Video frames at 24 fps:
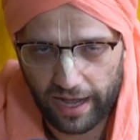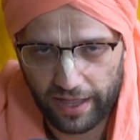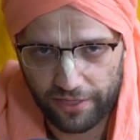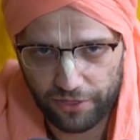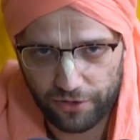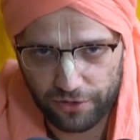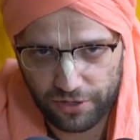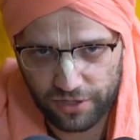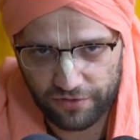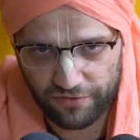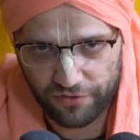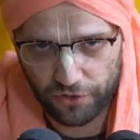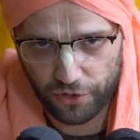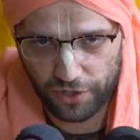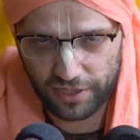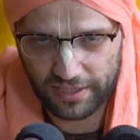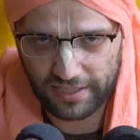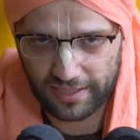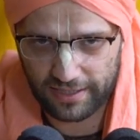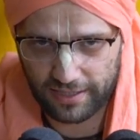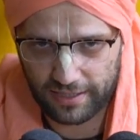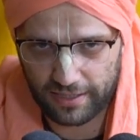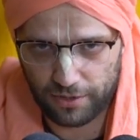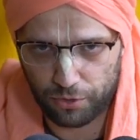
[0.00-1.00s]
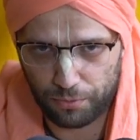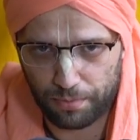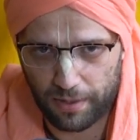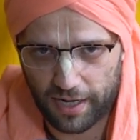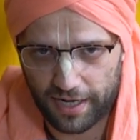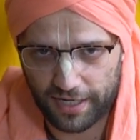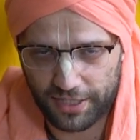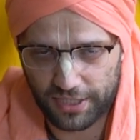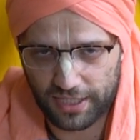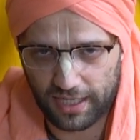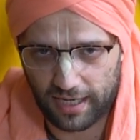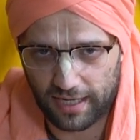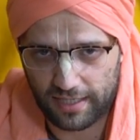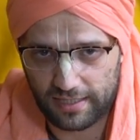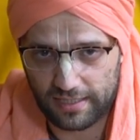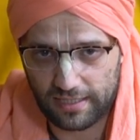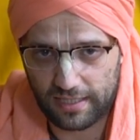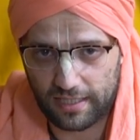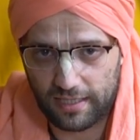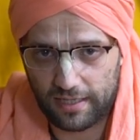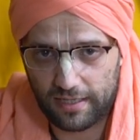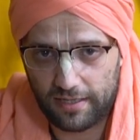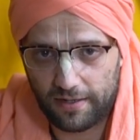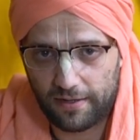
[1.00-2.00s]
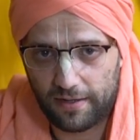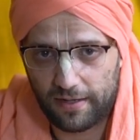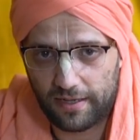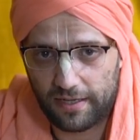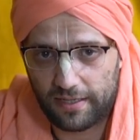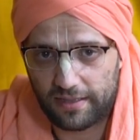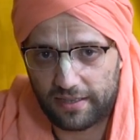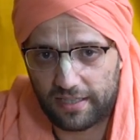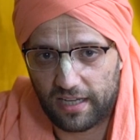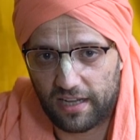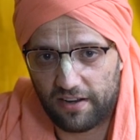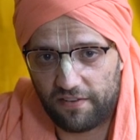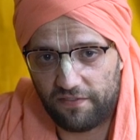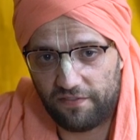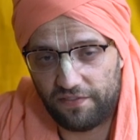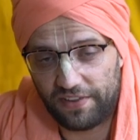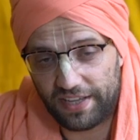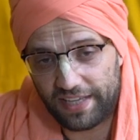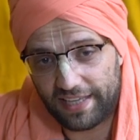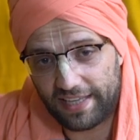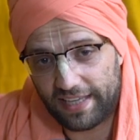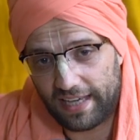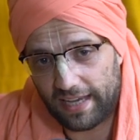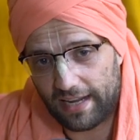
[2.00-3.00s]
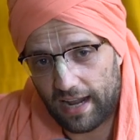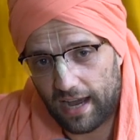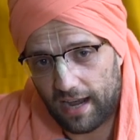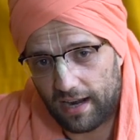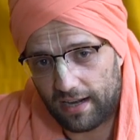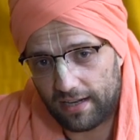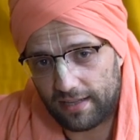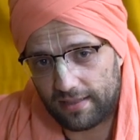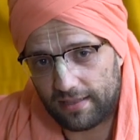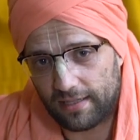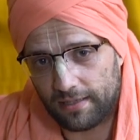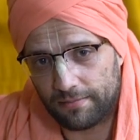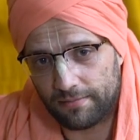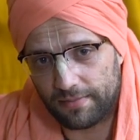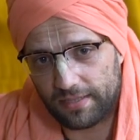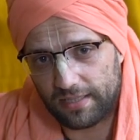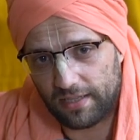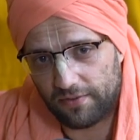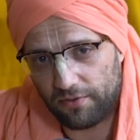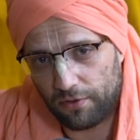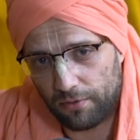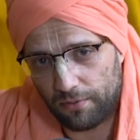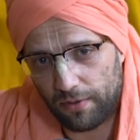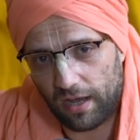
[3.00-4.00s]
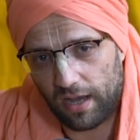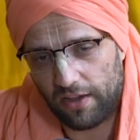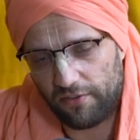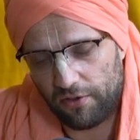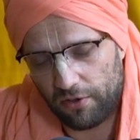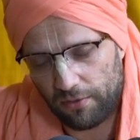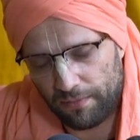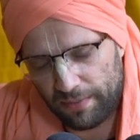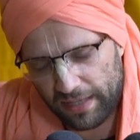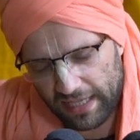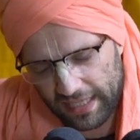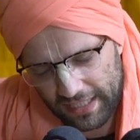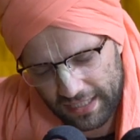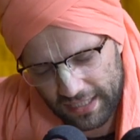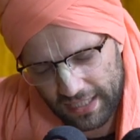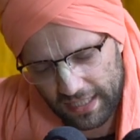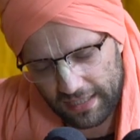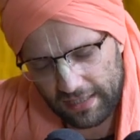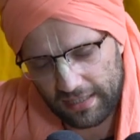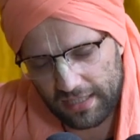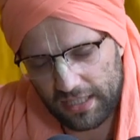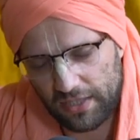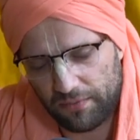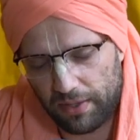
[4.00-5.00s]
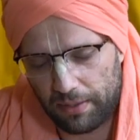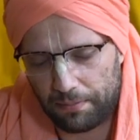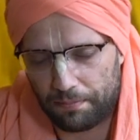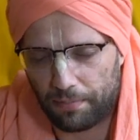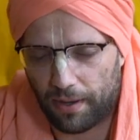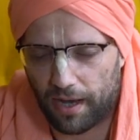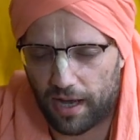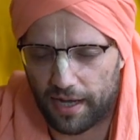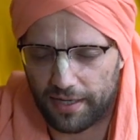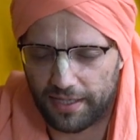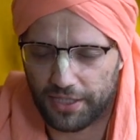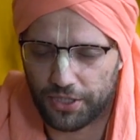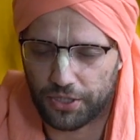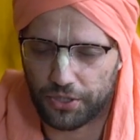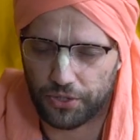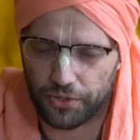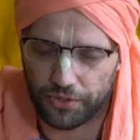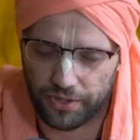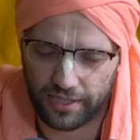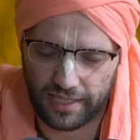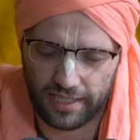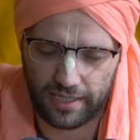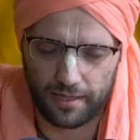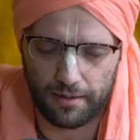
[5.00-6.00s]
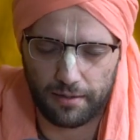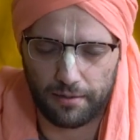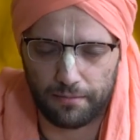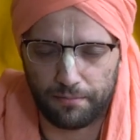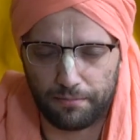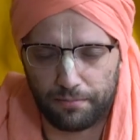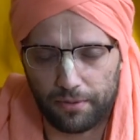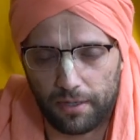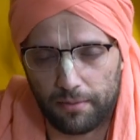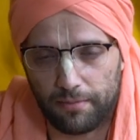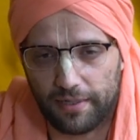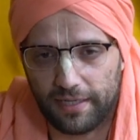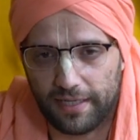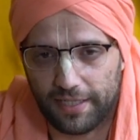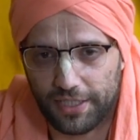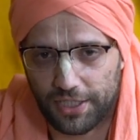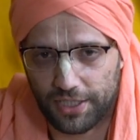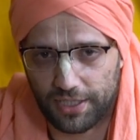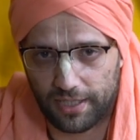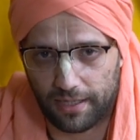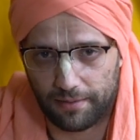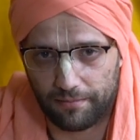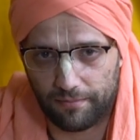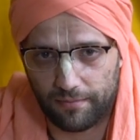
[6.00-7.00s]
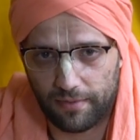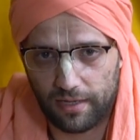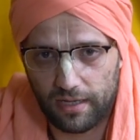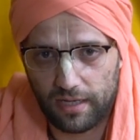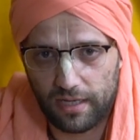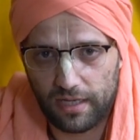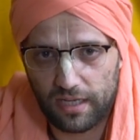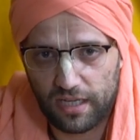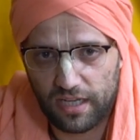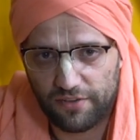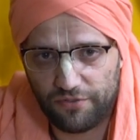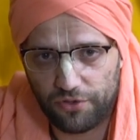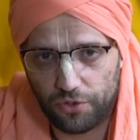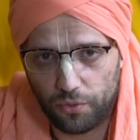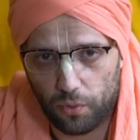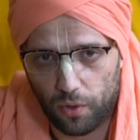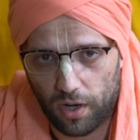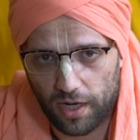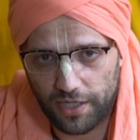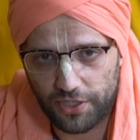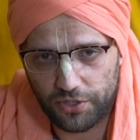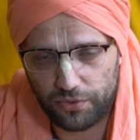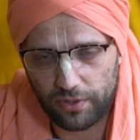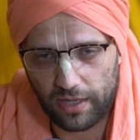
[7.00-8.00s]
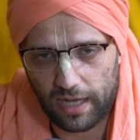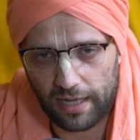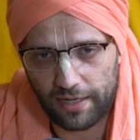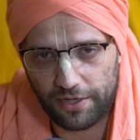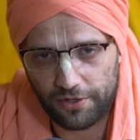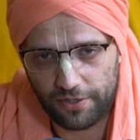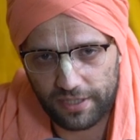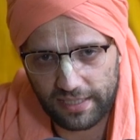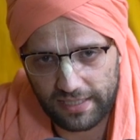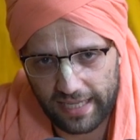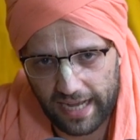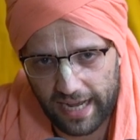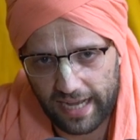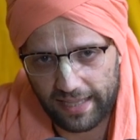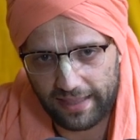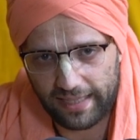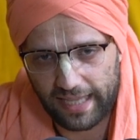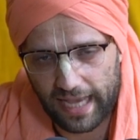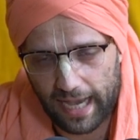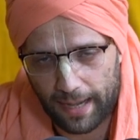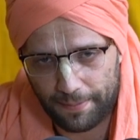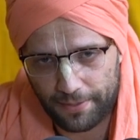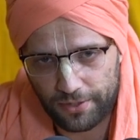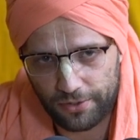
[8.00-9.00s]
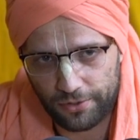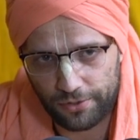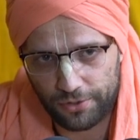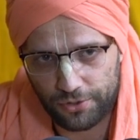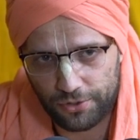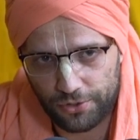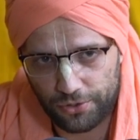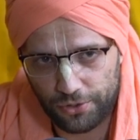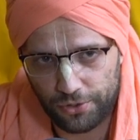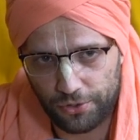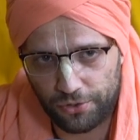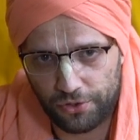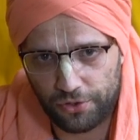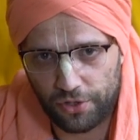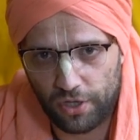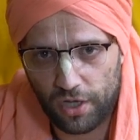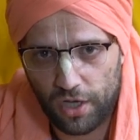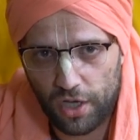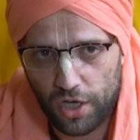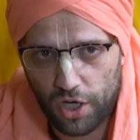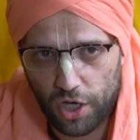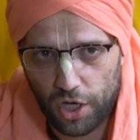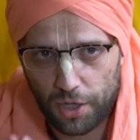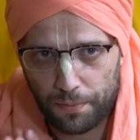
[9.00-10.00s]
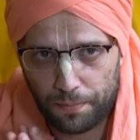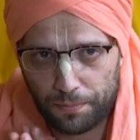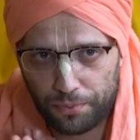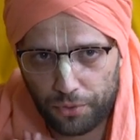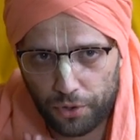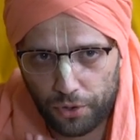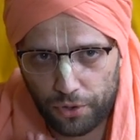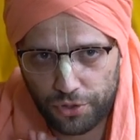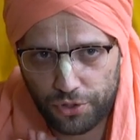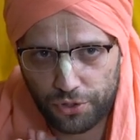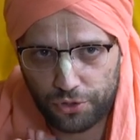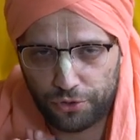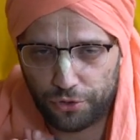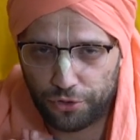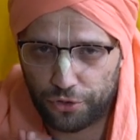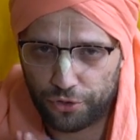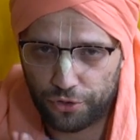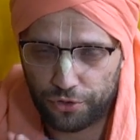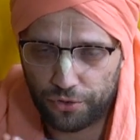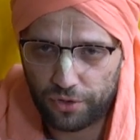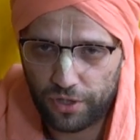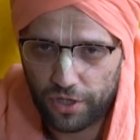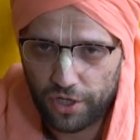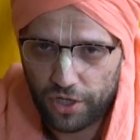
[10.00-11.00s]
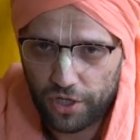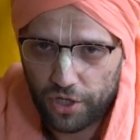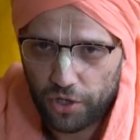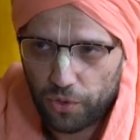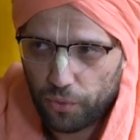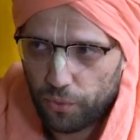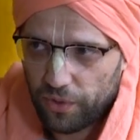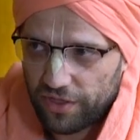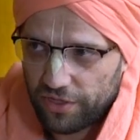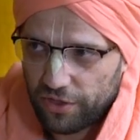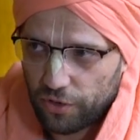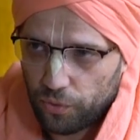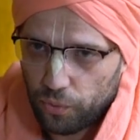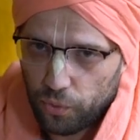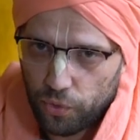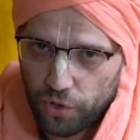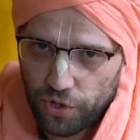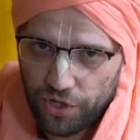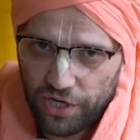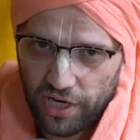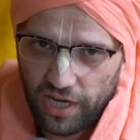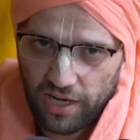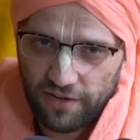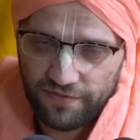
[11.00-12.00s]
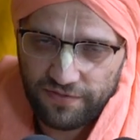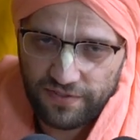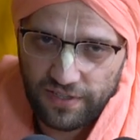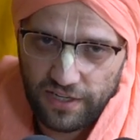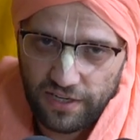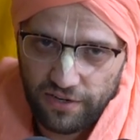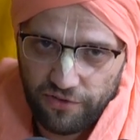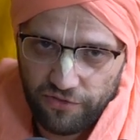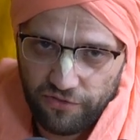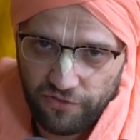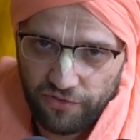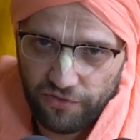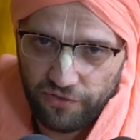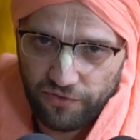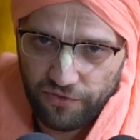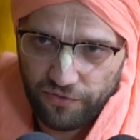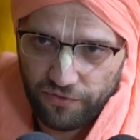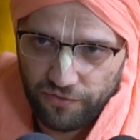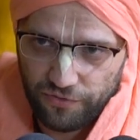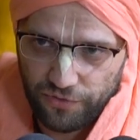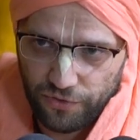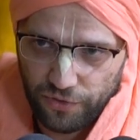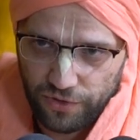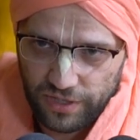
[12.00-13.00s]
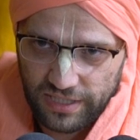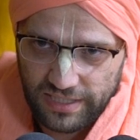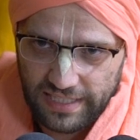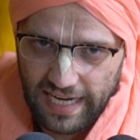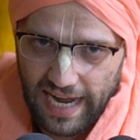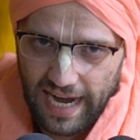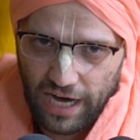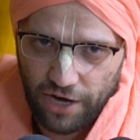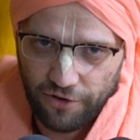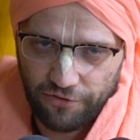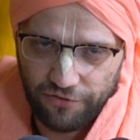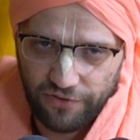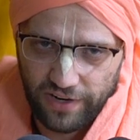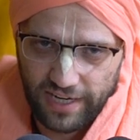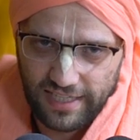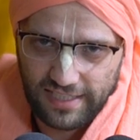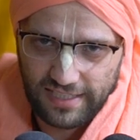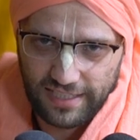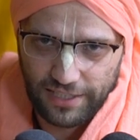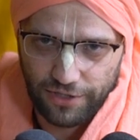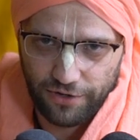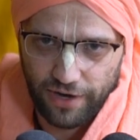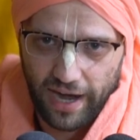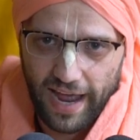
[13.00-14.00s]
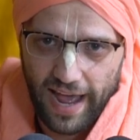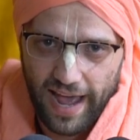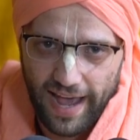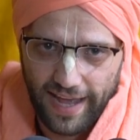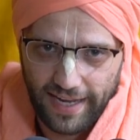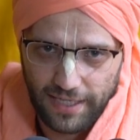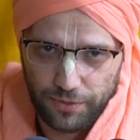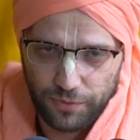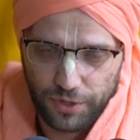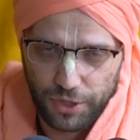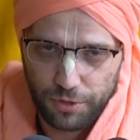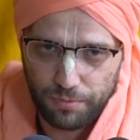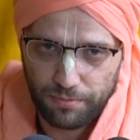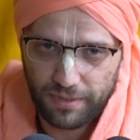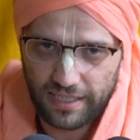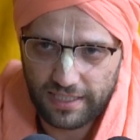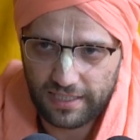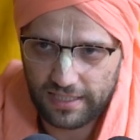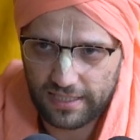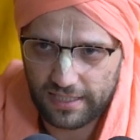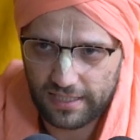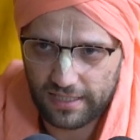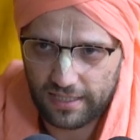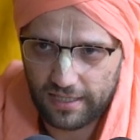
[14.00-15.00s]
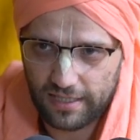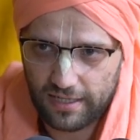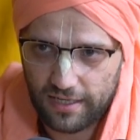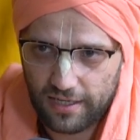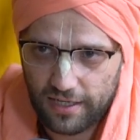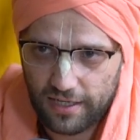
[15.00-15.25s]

There's a verse in the Upanishads, tad vigyanartam savavigachit samitpani shrotiya brahmanishtam. If you want to understand the absolute truth, approach guru with the wood of for sacrifice in your hand, which means